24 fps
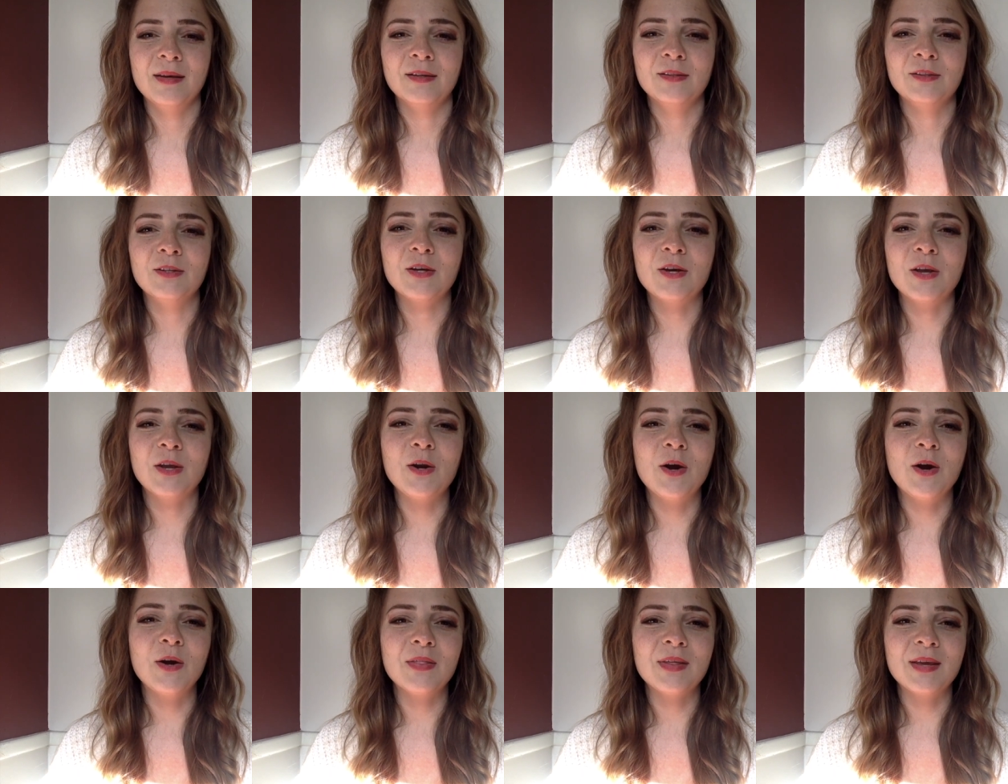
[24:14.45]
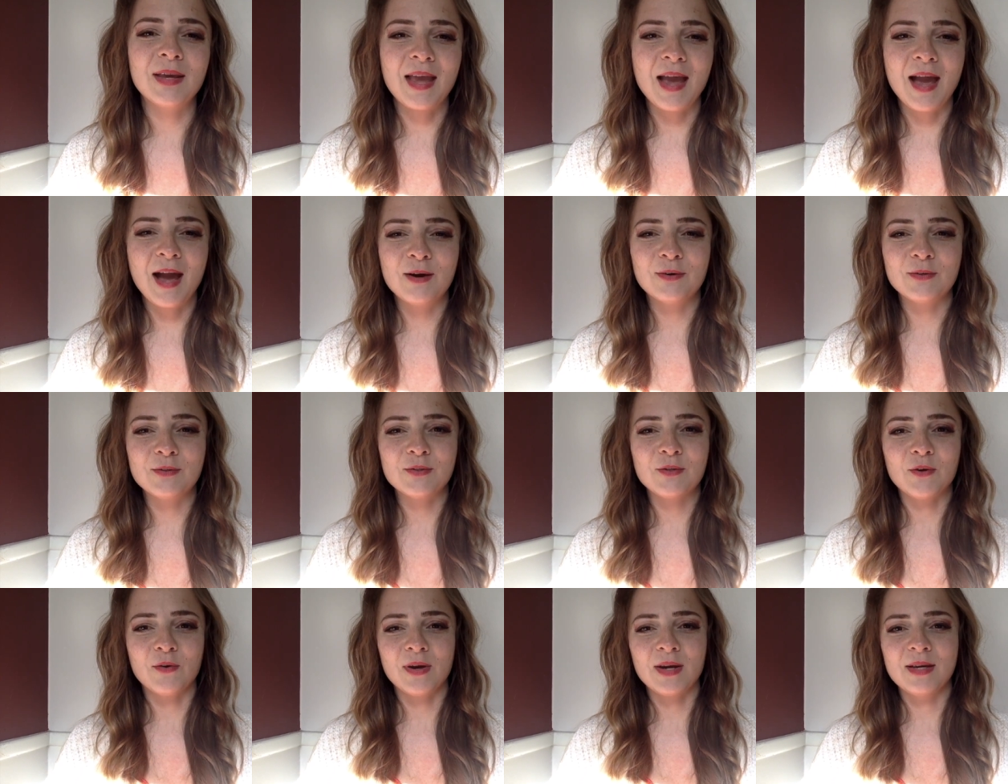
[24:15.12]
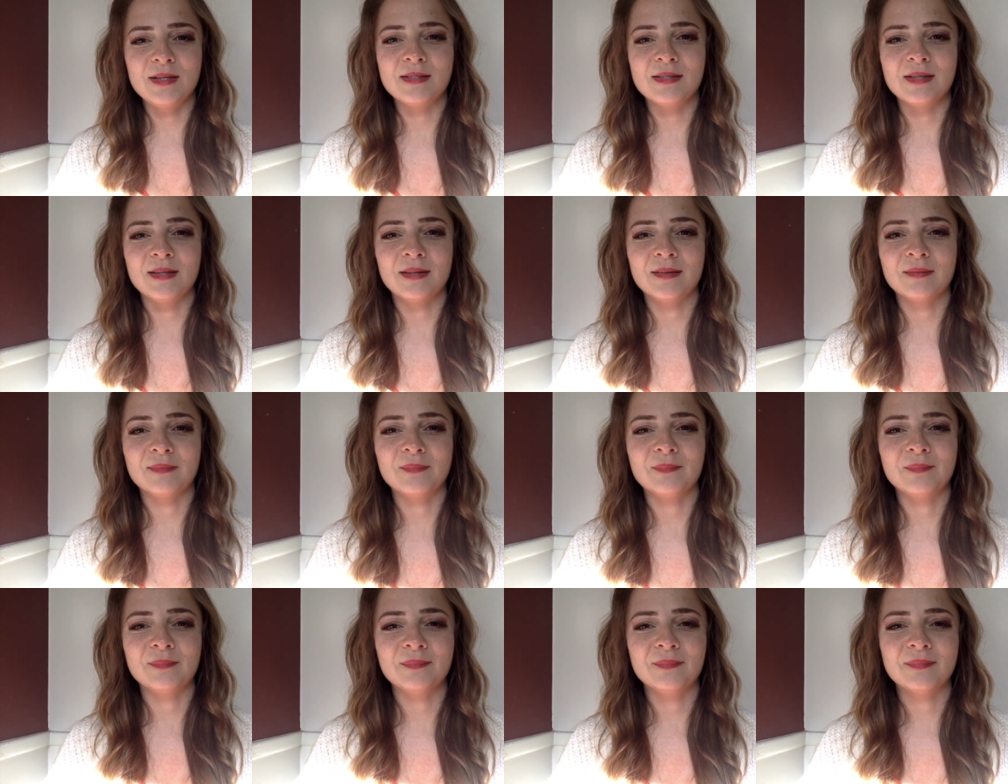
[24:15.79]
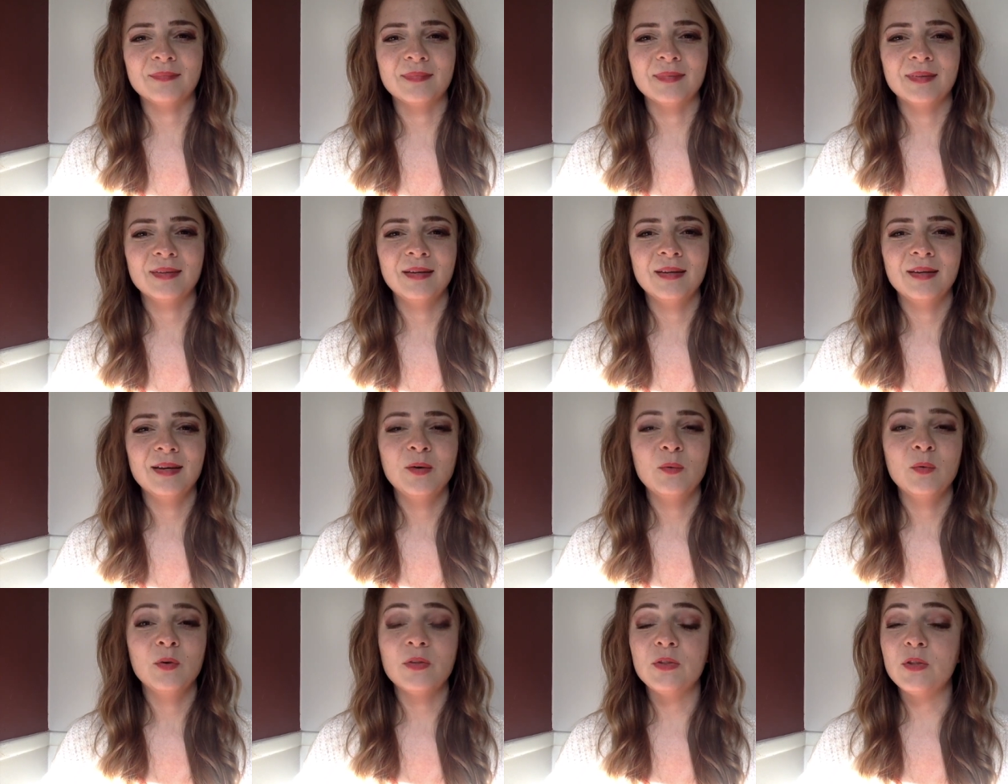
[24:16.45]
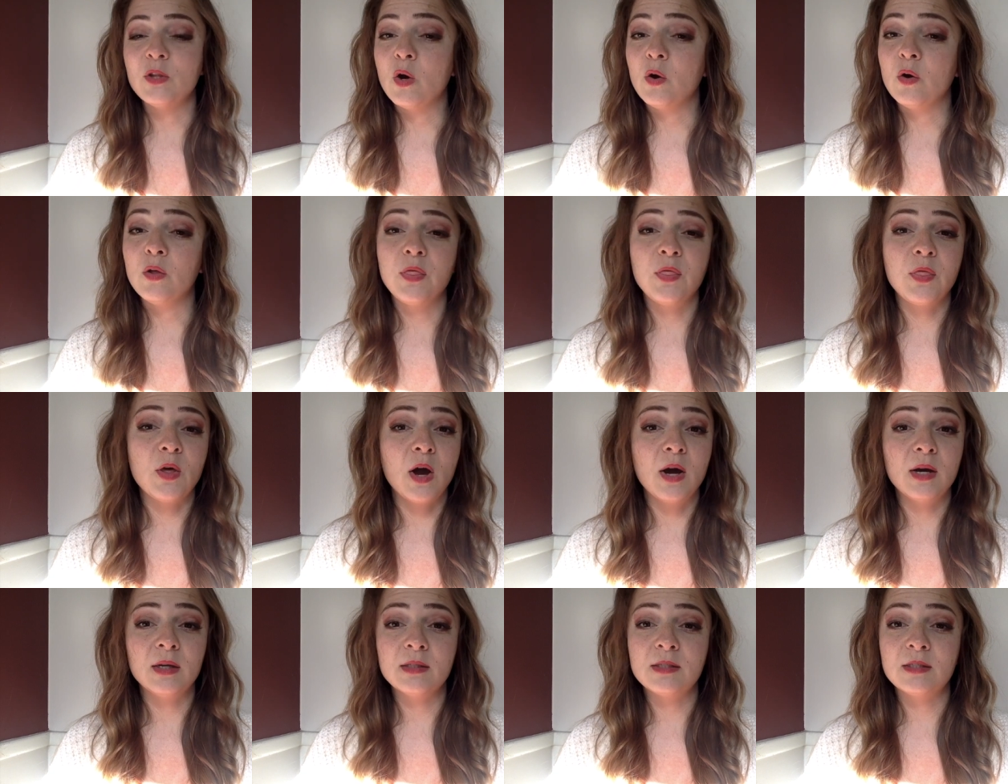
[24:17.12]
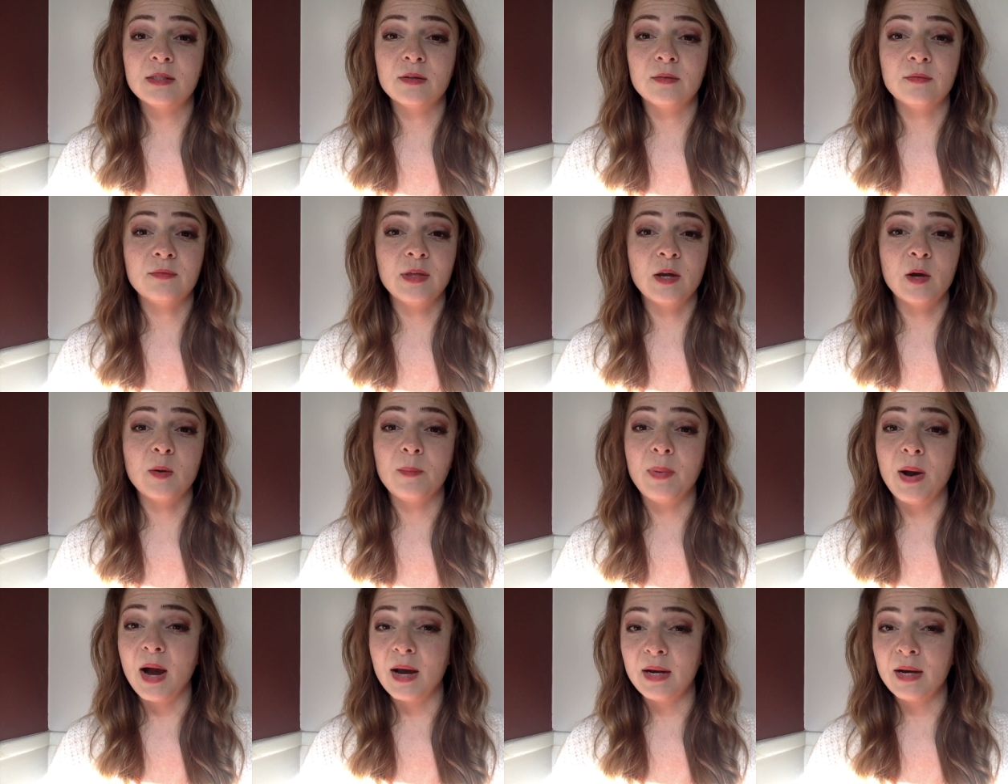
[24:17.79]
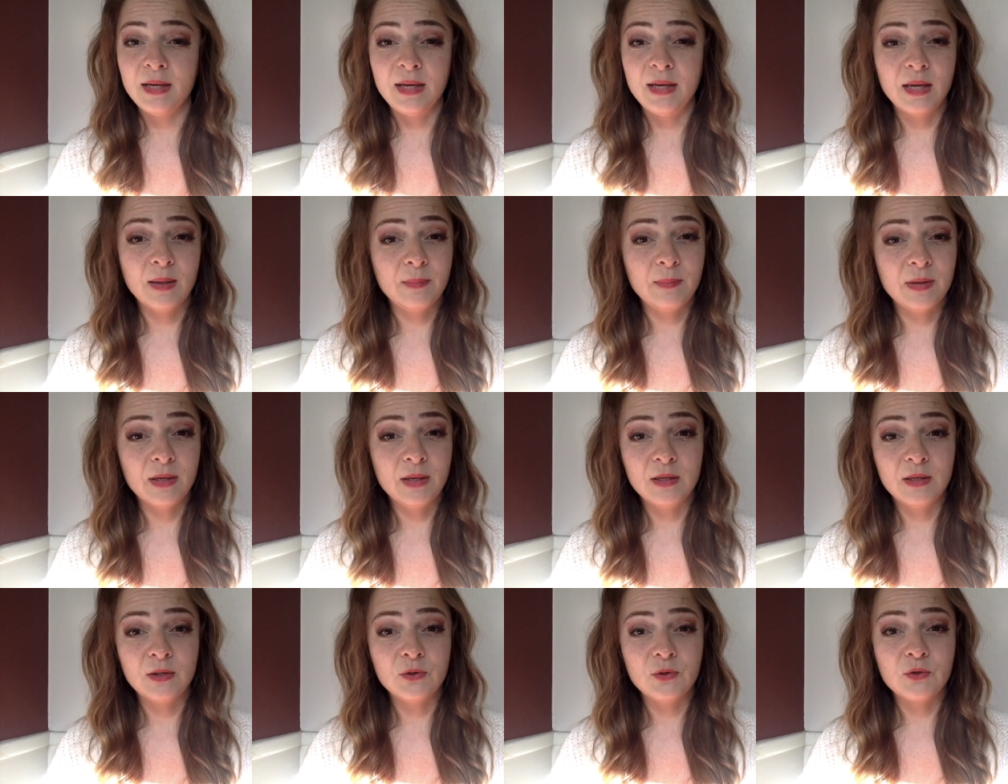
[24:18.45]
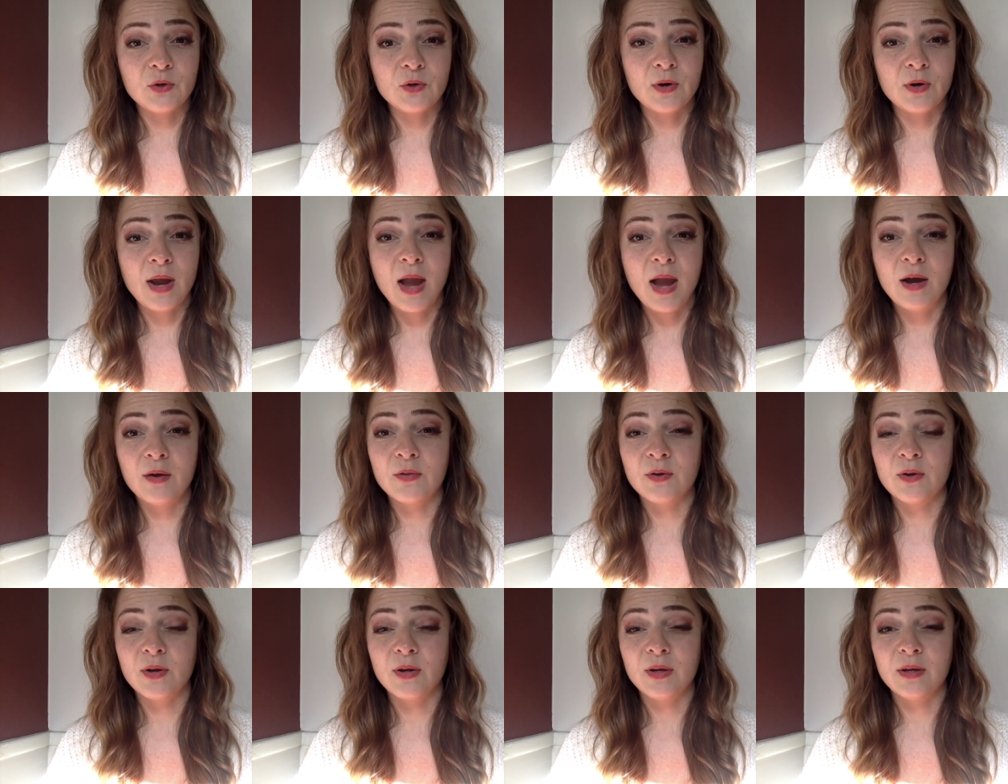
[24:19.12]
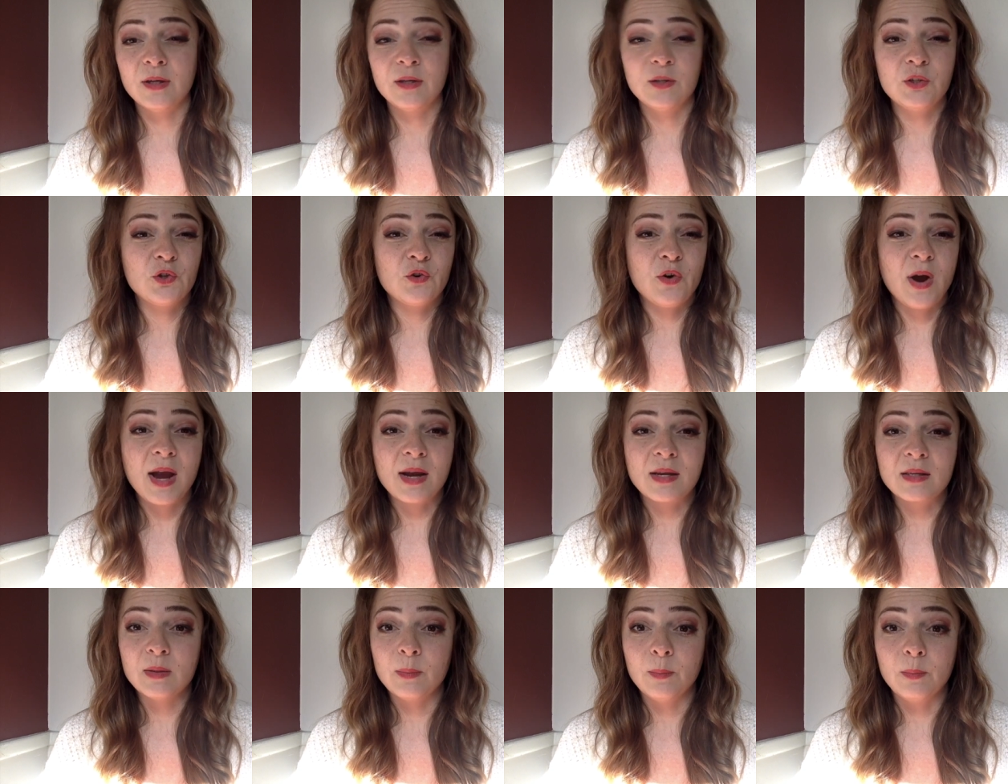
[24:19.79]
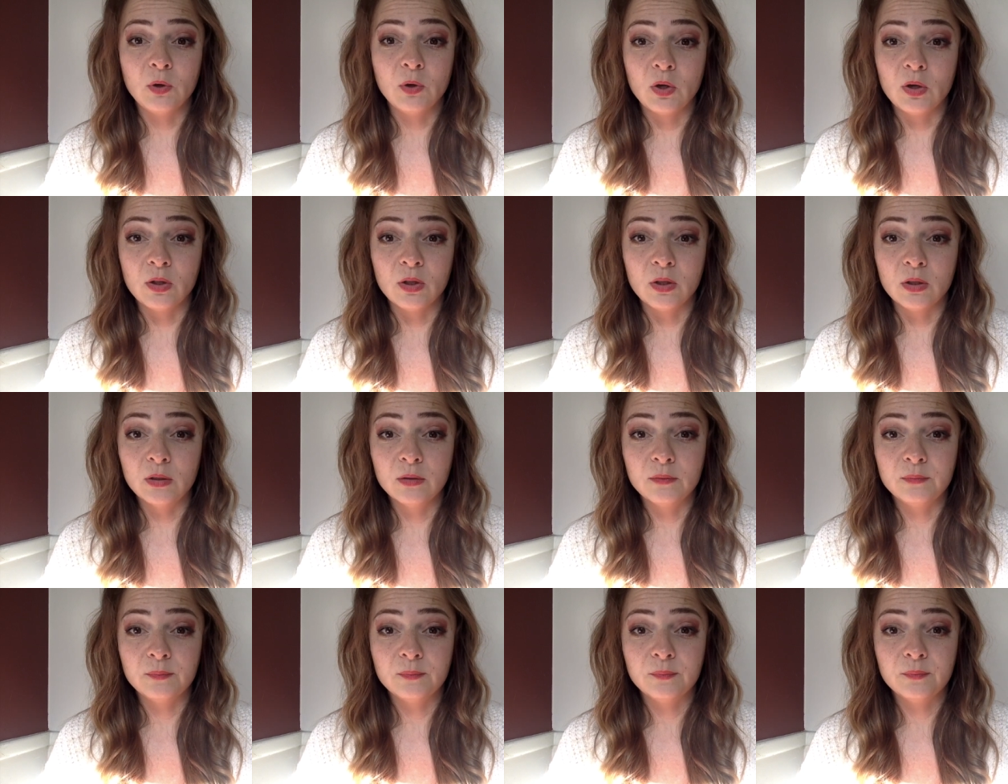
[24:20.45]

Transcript: Look at all the cows grazing with no thoughts of their body image or how they're going to attract a bull.